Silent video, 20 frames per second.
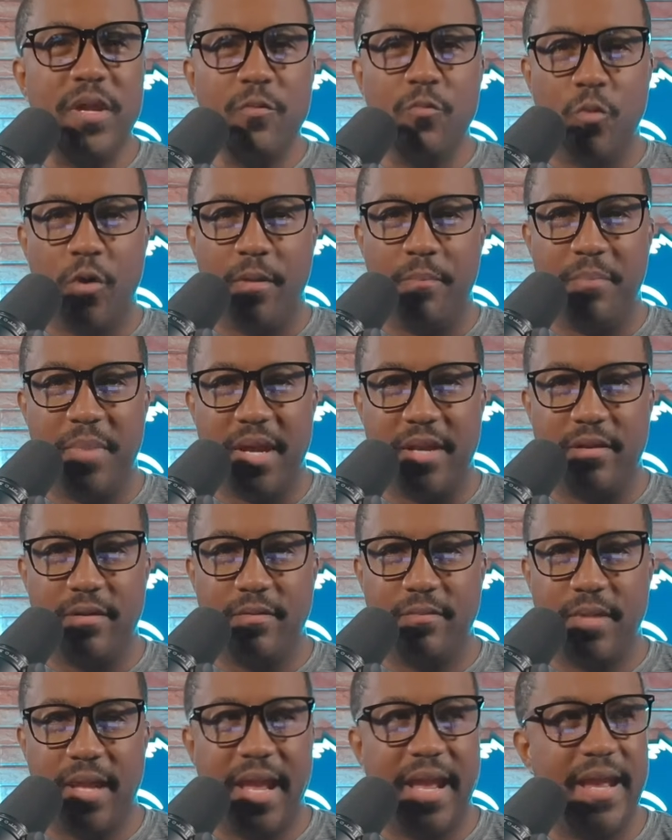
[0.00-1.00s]
we want
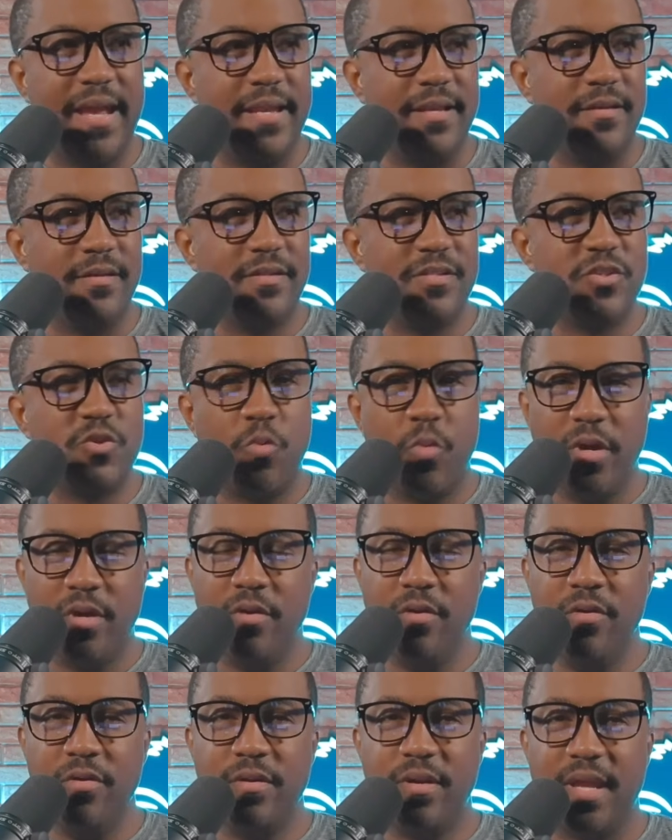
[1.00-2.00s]
better. And
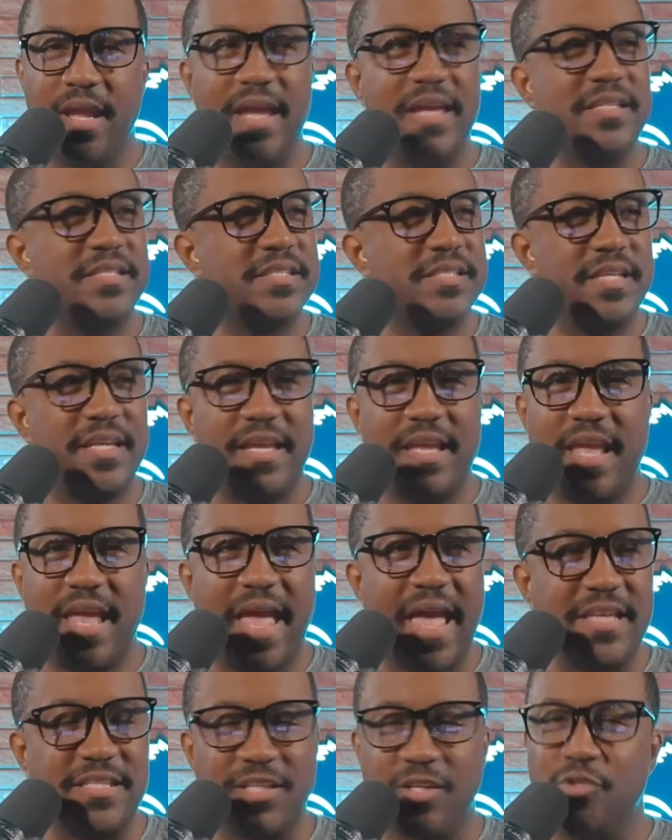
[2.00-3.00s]
Twitter
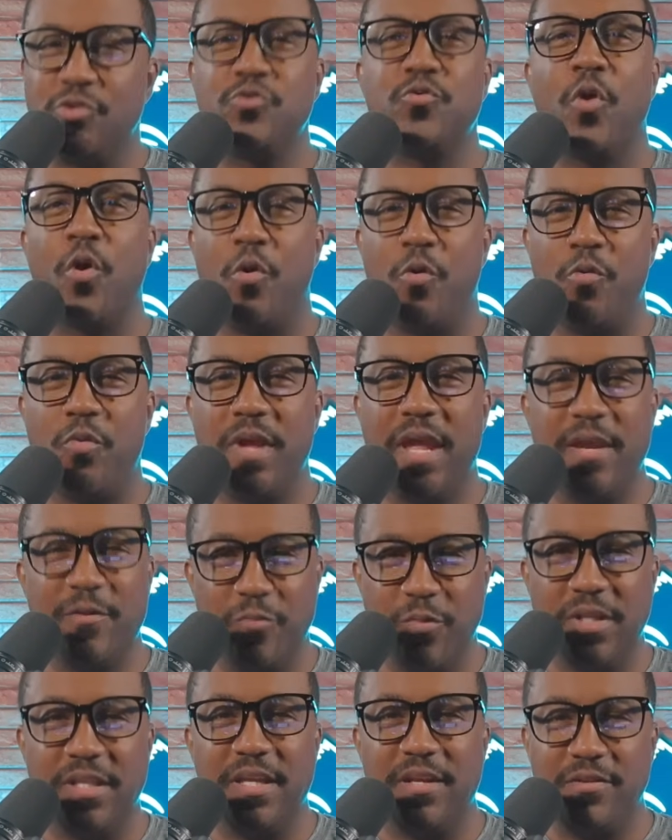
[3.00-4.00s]
has control.
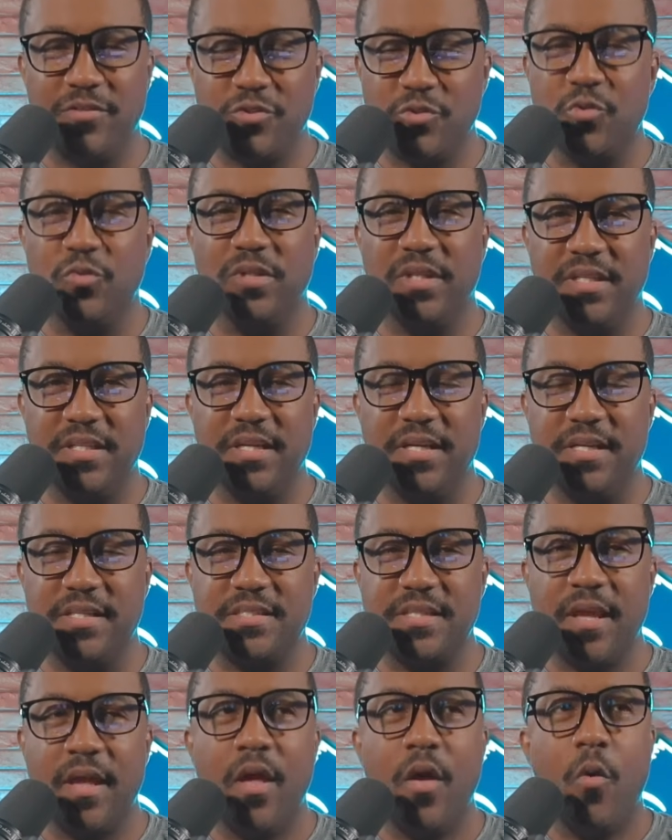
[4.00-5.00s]
It really, truly
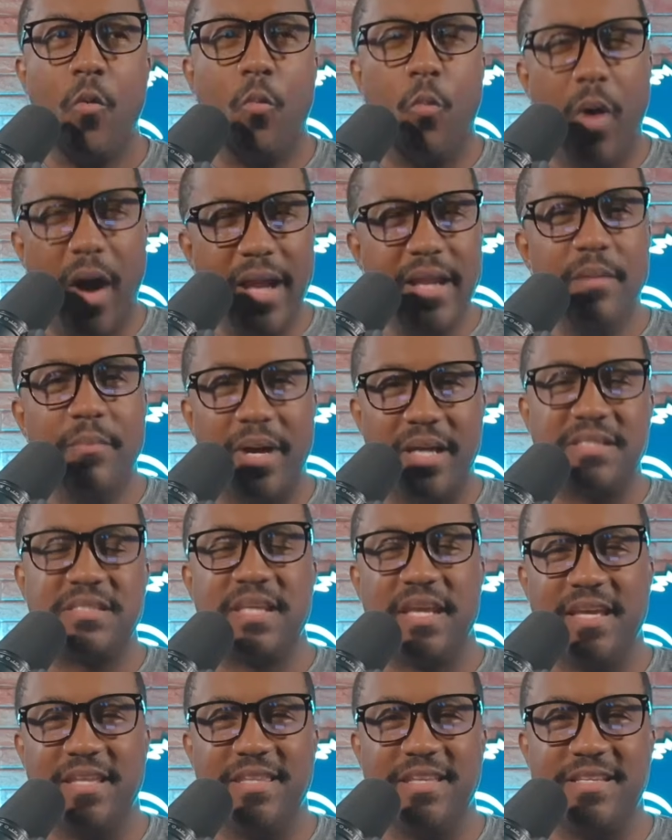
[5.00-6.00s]
does. Why am
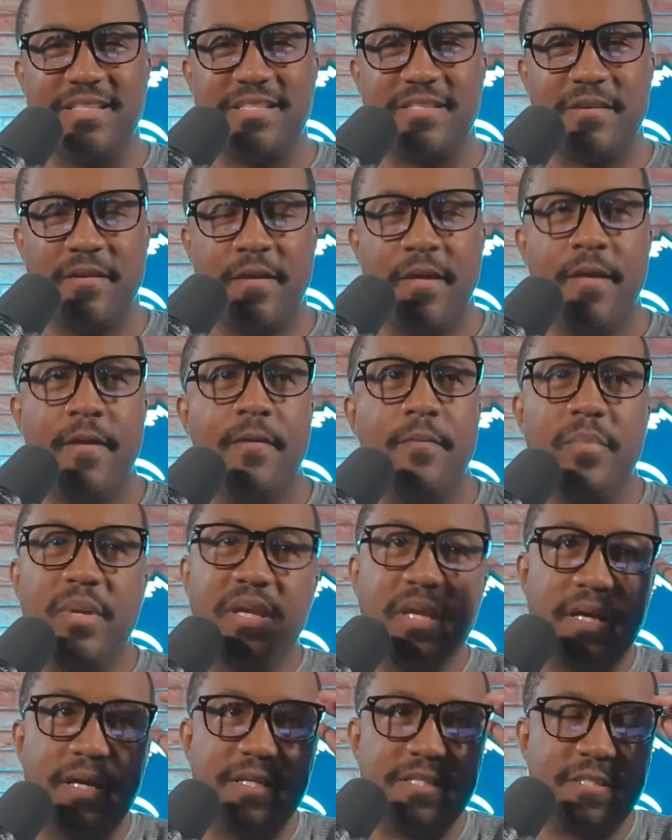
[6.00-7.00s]
I saying this?
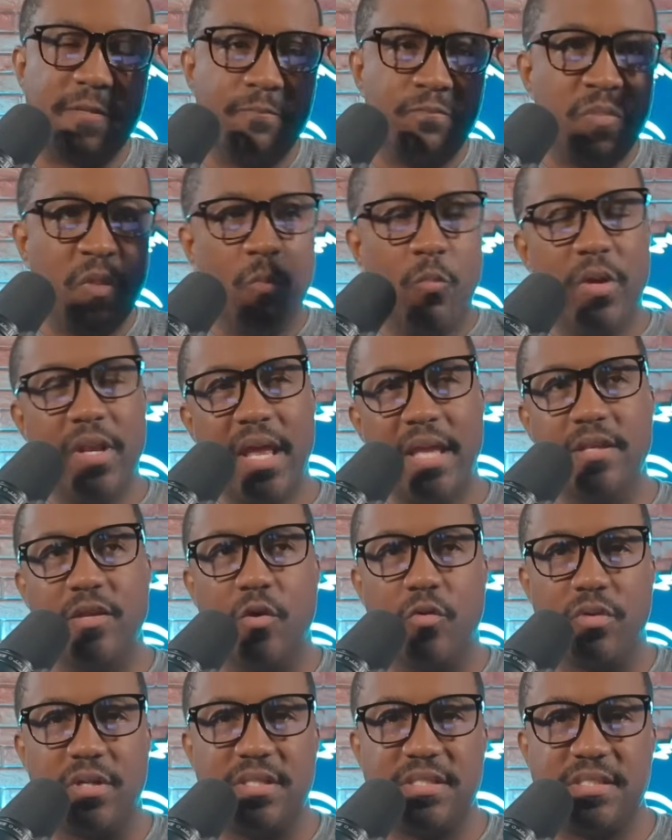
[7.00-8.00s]
Because what I
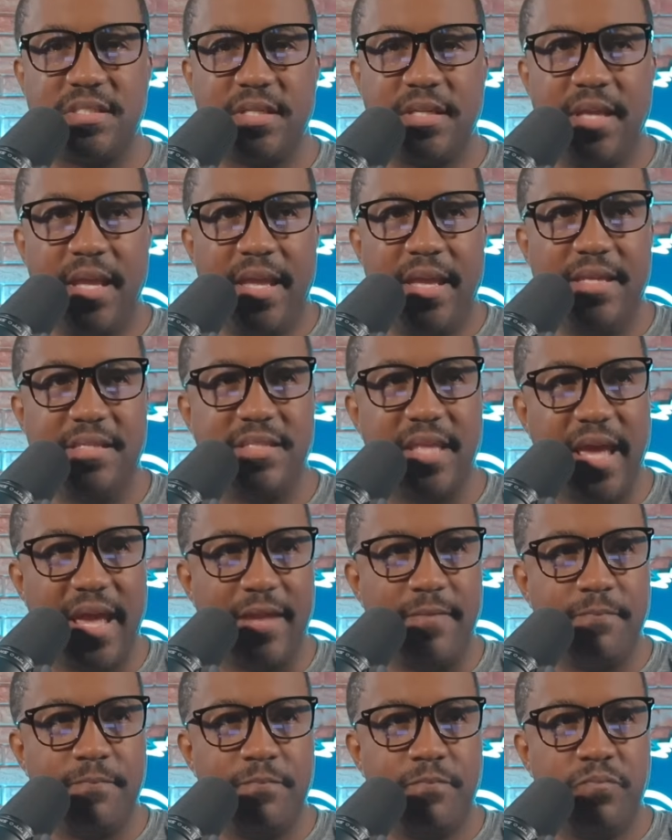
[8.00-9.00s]
noticed is
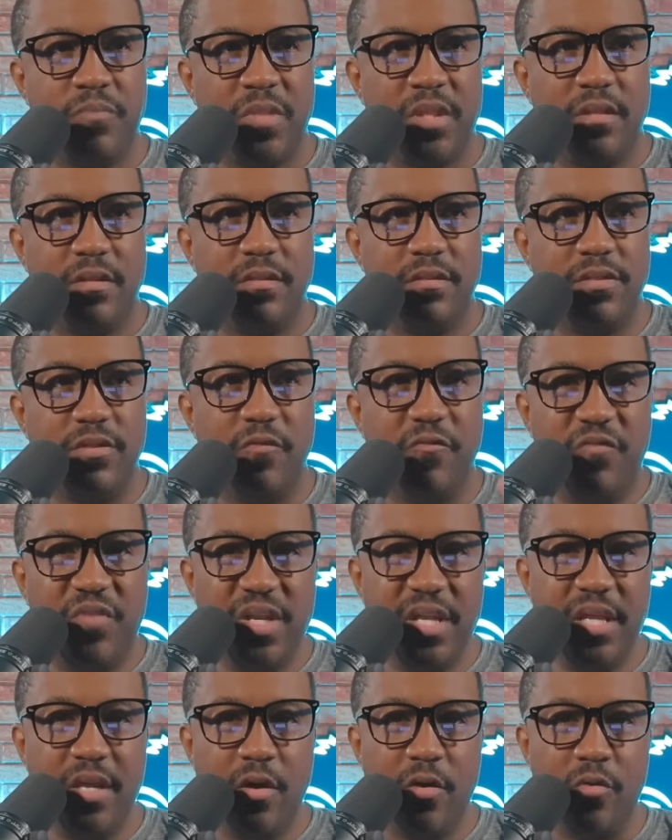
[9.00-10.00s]
that the
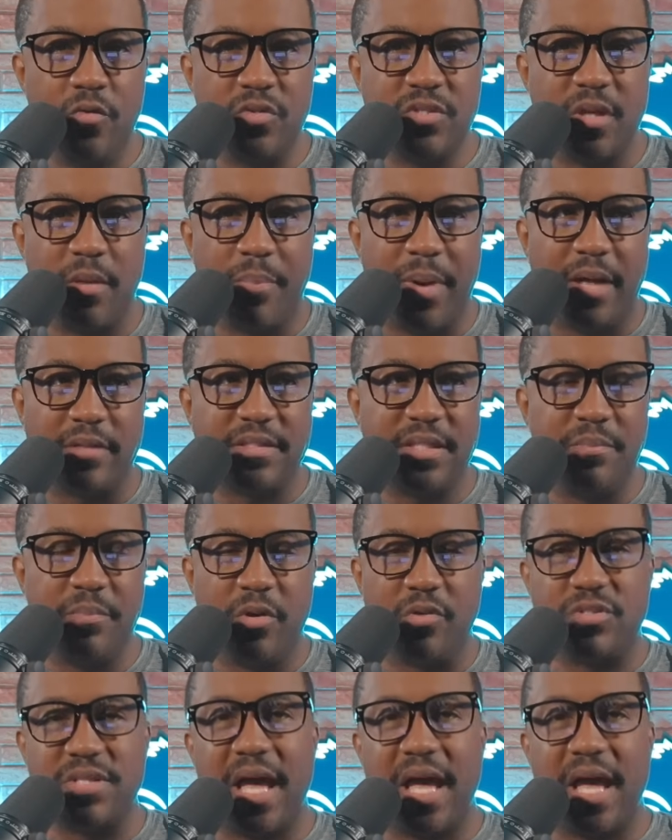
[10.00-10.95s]
videos about the